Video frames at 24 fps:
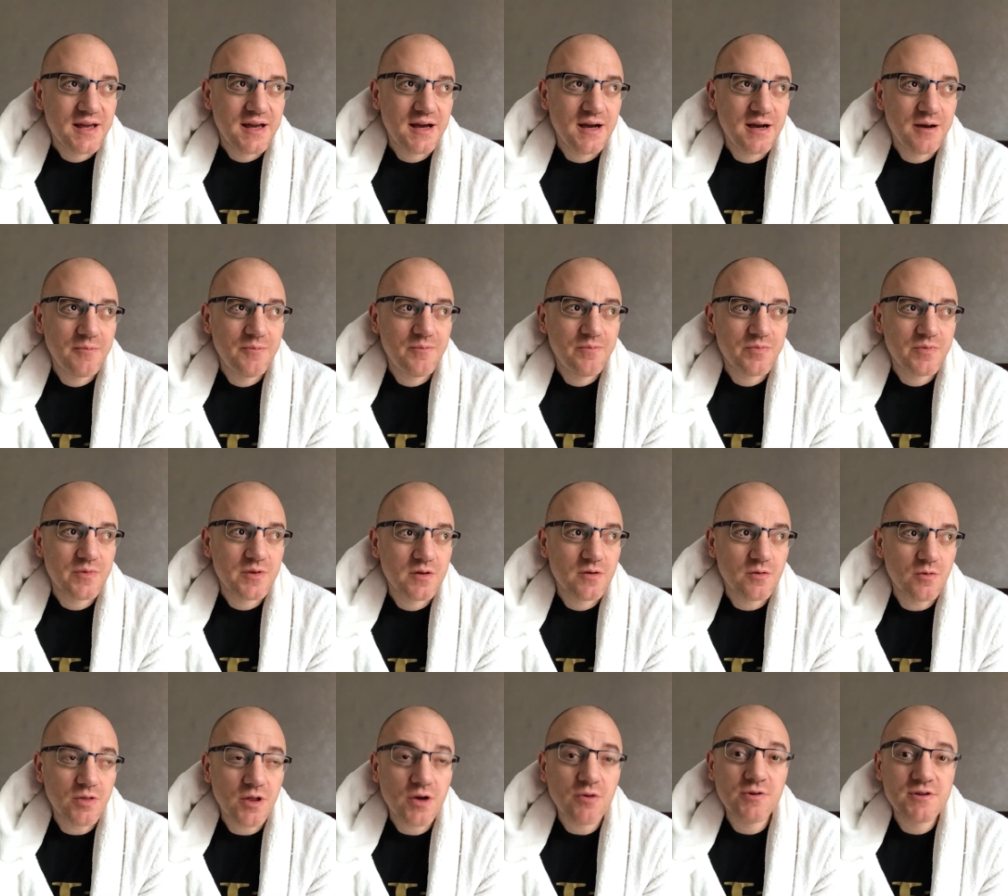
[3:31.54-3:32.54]
um,
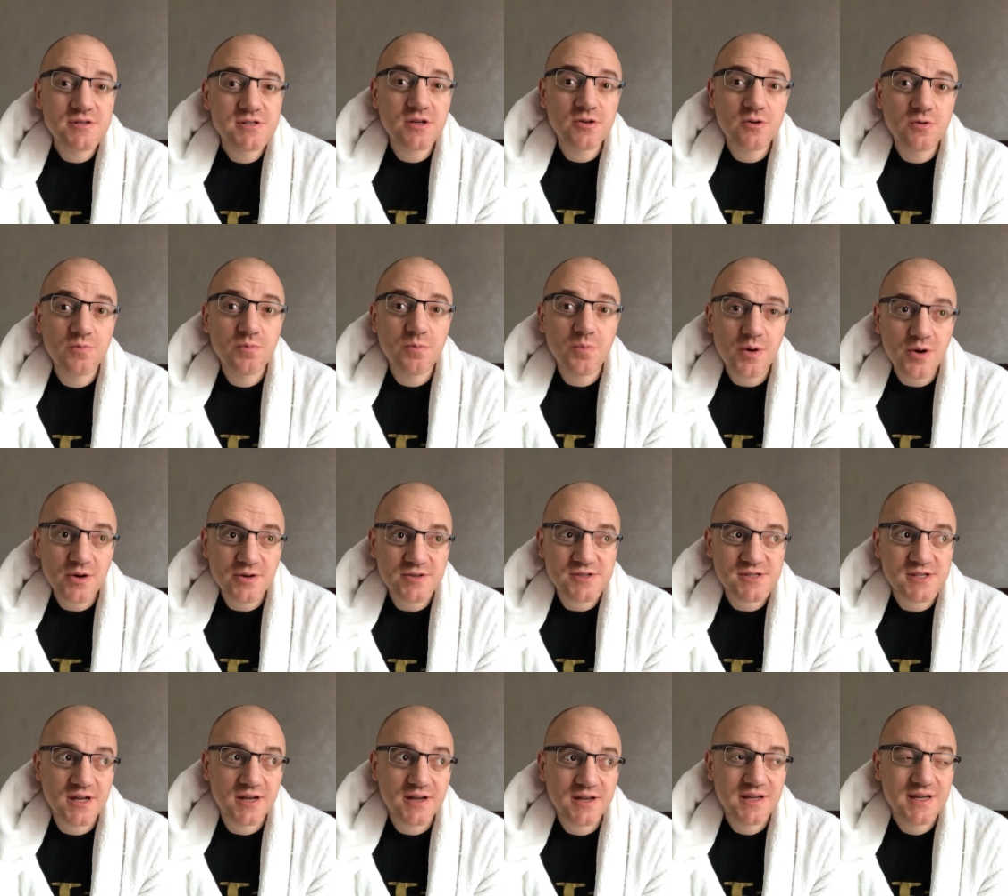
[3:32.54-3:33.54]
although he's a good
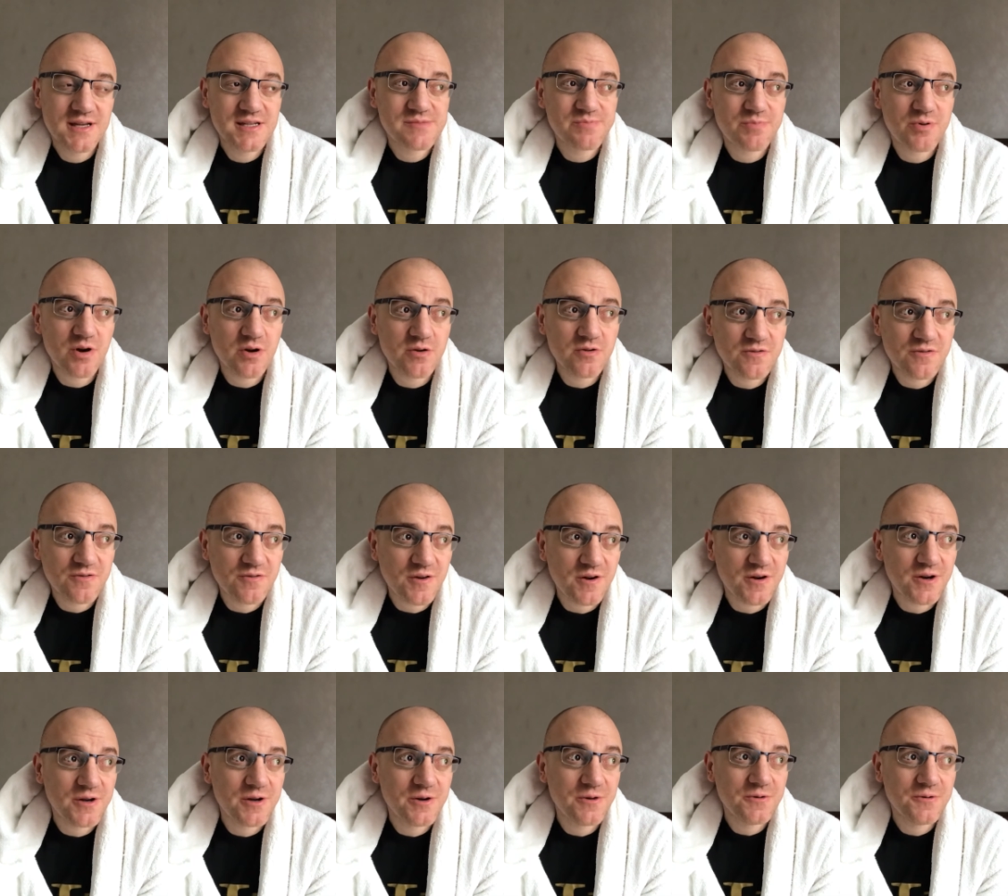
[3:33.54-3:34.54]
boxer, his
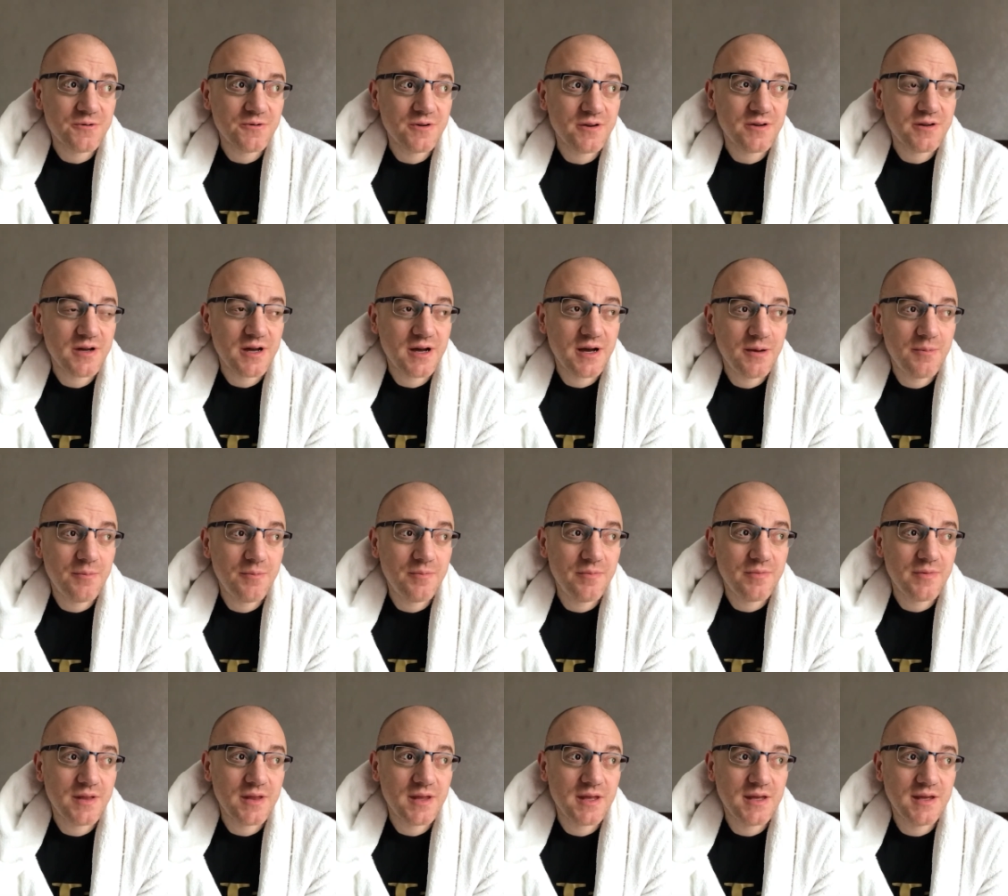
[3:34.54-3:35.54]
profile, um,
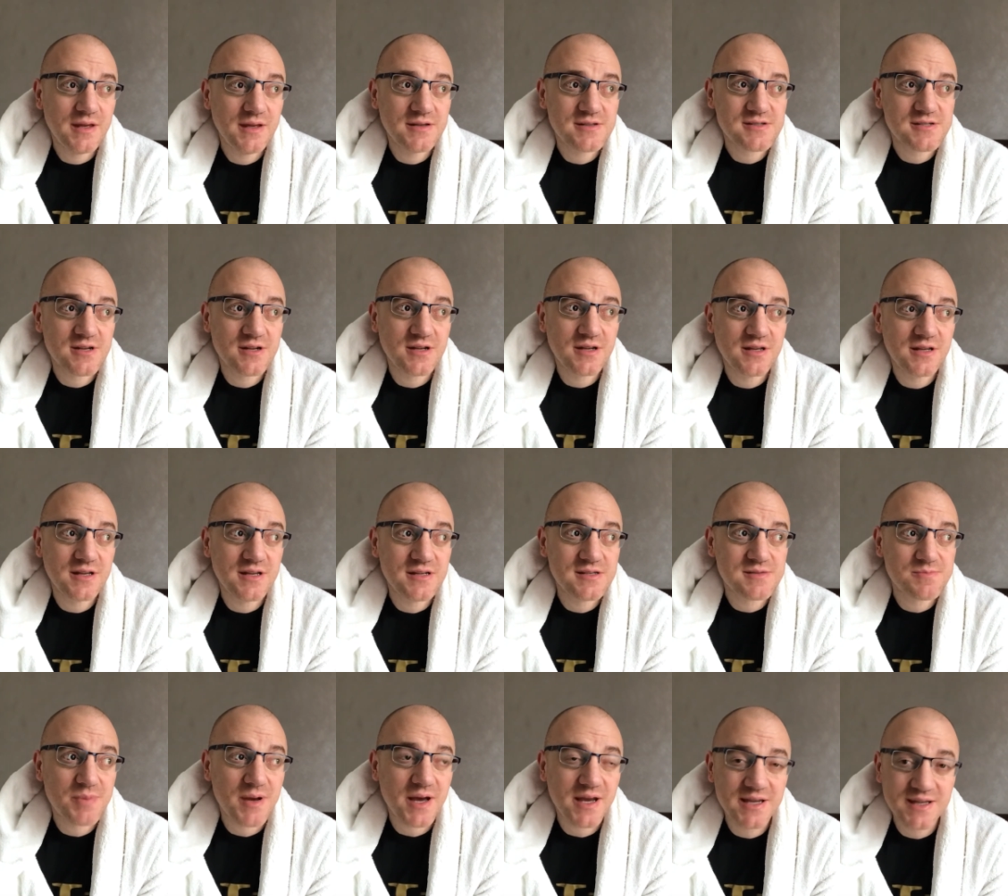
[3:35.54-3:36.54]
his, certainly his
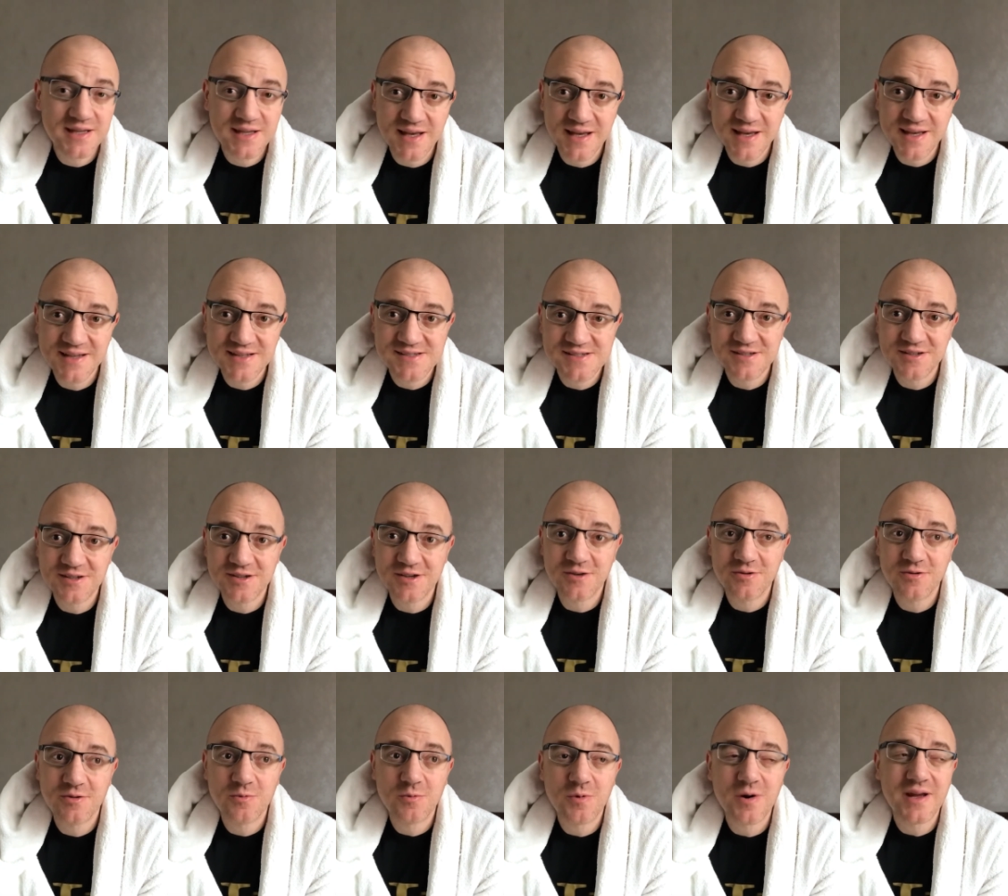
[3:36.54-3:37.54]
paydays, you
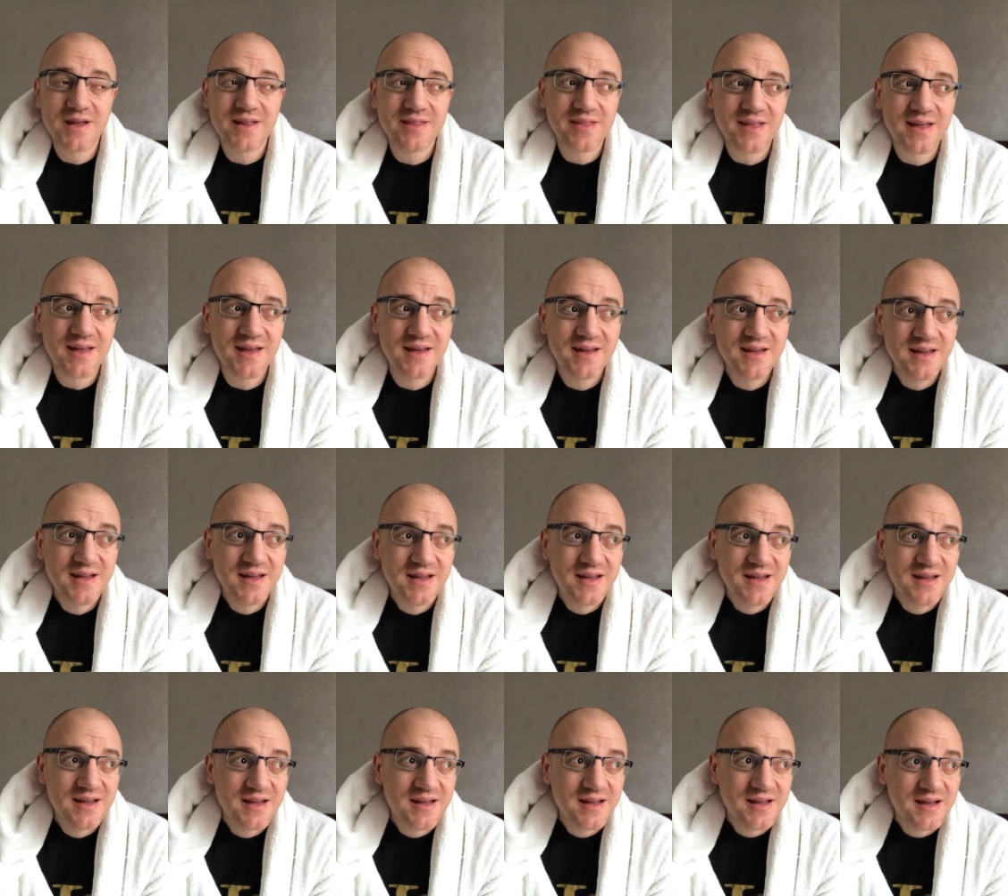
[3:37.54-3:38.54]
know, the way that
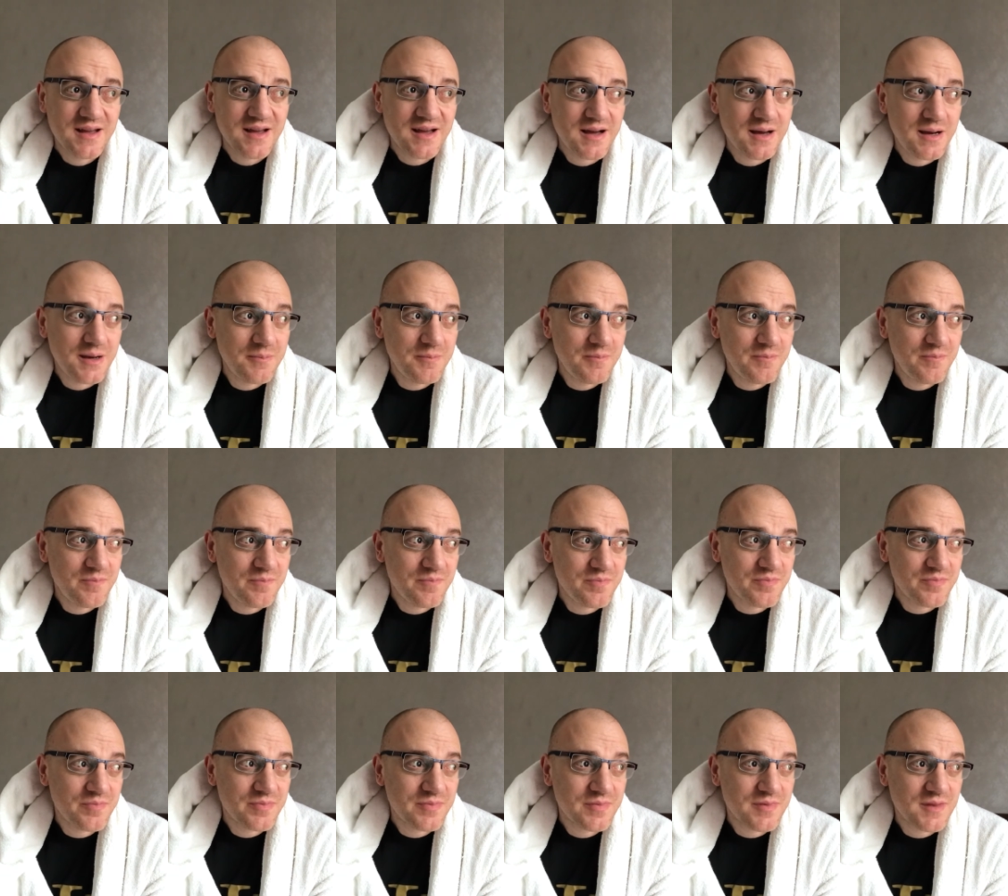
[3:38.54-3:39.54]
um,
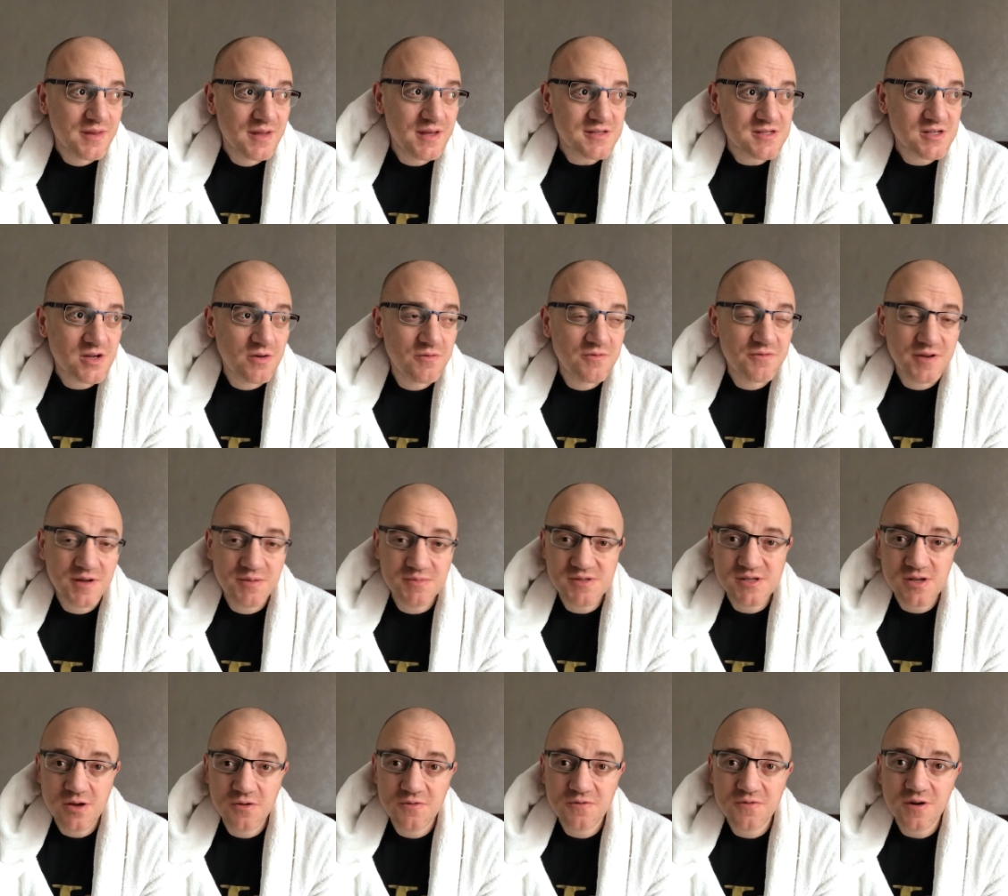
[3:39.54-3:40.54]
it's gone for him
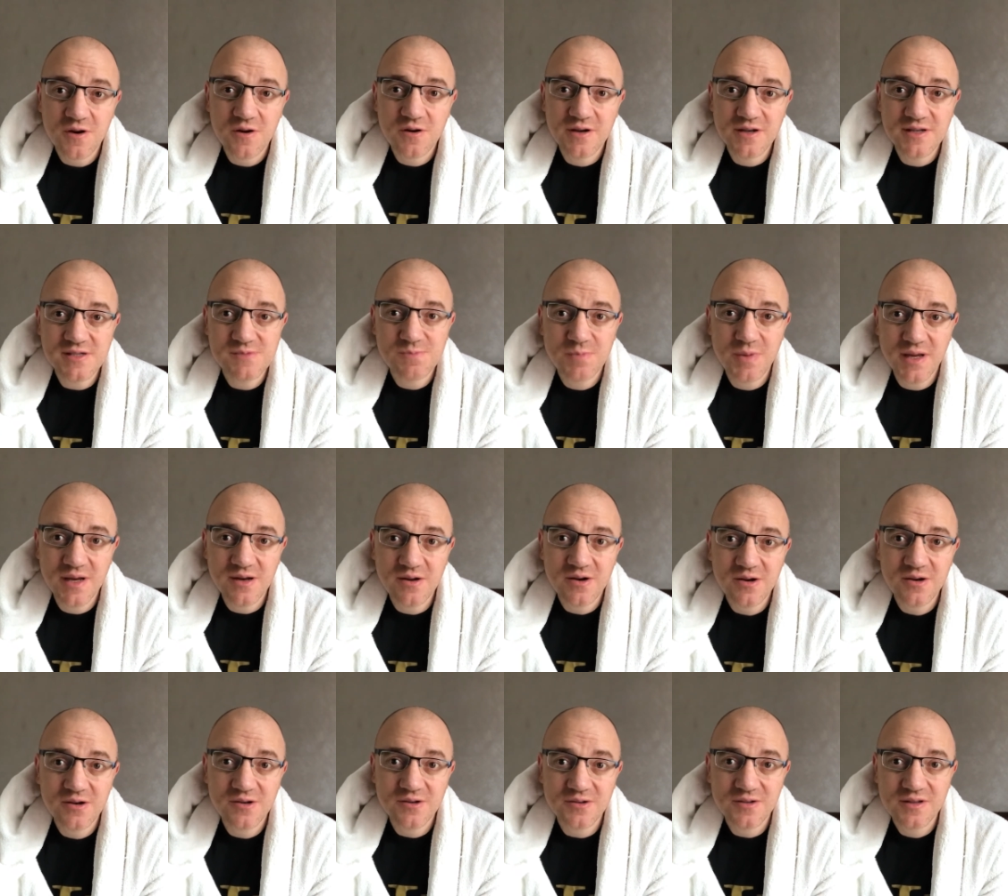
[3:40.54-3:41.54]
so far, it's been
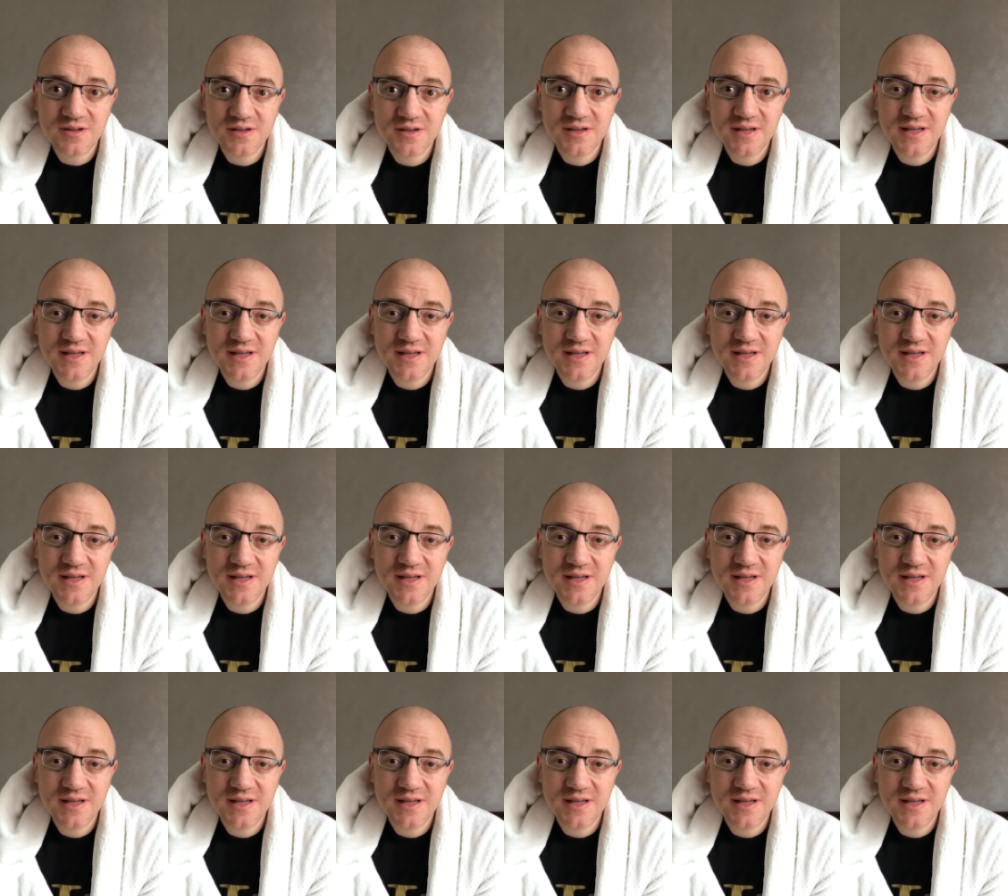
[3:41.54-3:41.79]
hard.